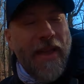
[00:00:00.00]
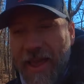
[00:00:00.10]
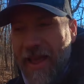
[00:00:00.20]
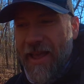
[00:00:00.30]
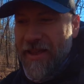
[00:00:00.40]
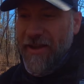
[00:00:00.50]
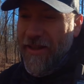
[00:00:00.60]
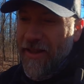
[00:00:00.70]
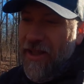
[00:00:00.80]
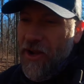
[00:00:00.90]
And
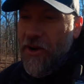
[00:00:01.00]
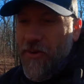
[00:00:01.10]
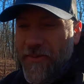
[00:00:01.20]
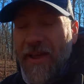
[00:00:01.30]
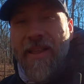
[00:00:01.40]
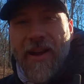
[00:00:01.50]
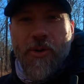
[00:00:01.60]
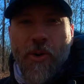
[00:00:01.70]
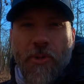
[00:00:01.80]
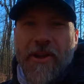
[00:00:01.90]
we've got a lot of
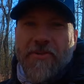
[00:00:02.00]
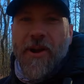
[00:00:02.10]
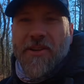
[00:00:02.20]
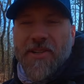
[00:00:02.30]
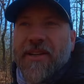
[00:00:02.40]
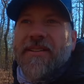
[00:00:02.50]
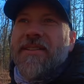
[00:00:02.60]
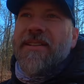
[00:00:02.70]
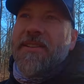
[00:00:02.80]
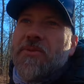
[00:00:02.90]
cool things we're actually going to
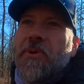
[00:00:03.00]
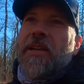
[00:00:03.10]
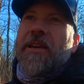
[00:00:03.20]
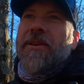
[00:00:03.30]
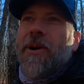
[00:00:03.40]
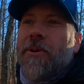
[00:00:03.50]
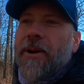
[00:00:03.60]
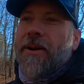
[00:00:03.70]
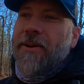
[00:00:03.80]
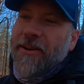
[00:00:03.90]
see this weekend while we're
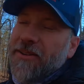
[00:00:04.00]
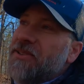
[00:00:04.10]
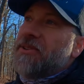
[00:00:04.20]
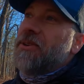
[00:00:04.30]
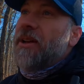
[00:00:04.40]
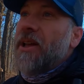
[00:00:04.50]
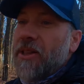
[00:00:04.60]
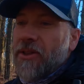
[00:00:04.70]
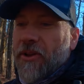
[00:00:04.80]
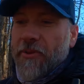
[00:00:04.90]
out here. So
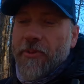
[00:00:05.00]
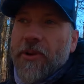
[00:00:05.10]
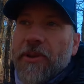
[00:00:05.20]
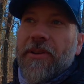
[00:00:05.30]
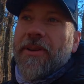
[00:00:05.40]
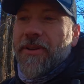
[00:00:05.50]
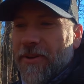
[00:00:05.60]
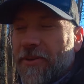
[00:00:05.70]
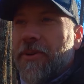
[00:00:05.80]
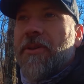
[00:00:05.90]
looking really,
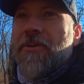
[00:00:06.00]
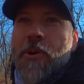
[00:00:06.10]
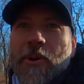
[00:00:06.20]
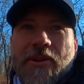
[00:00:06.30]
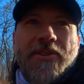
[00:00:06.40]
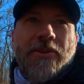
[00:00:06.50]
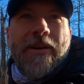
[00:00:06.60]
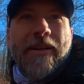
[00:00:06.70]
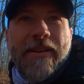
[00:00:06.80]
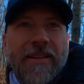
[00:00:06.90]
really forward to
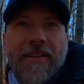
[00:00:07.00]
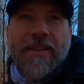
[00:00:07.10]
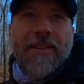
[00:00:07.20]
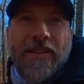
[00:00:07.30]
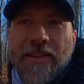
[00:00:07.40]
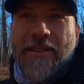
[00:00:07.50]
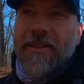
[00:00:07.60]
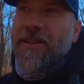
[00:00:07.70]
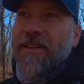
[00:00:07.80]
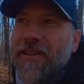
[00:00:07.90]
uh,
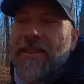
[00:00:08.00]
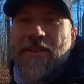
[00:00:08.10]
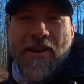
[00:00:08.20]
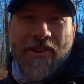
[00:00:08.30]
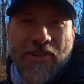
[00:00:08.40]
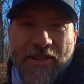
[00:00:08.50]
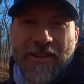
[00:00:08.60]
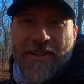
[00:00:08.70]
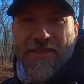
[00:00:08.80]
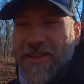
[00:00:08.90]
the adventure
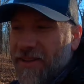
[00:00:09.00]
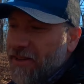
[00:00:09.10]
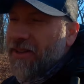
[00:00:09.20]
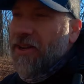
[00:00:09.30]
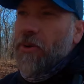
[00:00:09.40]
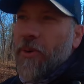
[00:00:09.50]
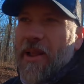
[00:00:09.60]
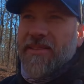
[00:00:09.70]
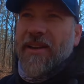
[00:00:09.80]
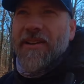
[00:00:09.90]
because we're
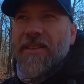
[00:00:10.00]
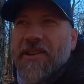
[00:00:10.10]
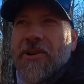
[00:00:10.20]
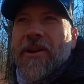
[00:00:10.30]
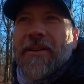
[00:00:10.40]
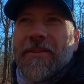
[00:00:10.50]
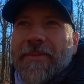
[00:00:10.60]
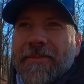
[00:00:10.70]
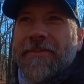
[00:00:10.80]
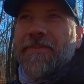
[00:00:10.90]
not sticking to the trail,
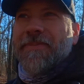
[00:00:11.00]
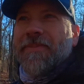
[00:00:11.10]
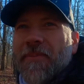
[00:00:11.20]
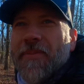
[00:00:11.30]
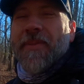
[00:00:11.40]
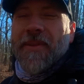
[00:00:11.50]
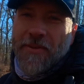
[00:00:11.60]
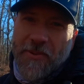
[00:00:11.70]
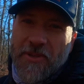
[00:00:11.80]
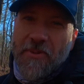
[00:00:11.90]

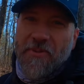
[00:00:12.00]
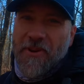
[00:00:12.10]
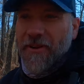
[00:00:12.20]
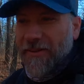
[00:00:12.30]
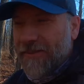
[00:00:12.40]
which will be fun.